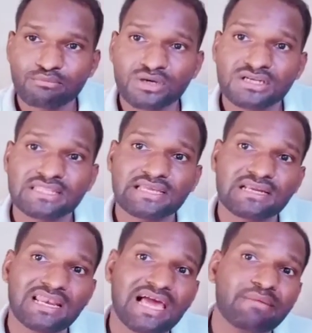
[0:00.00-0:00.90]
but their
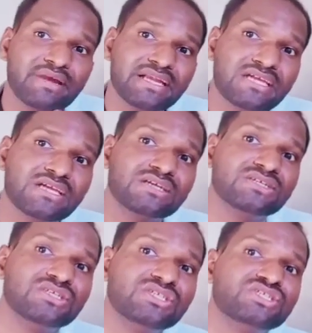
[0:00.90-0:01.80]
climatic
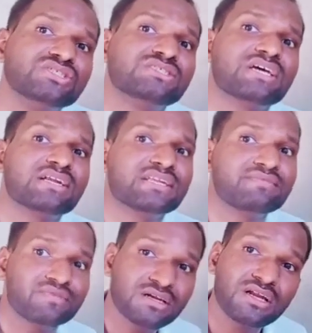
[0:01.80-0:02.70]
conditions are
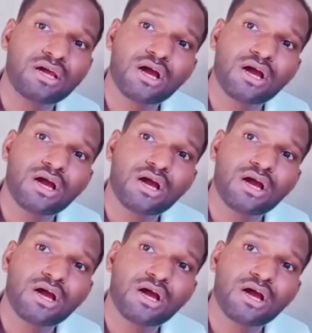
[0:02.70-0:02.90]
different.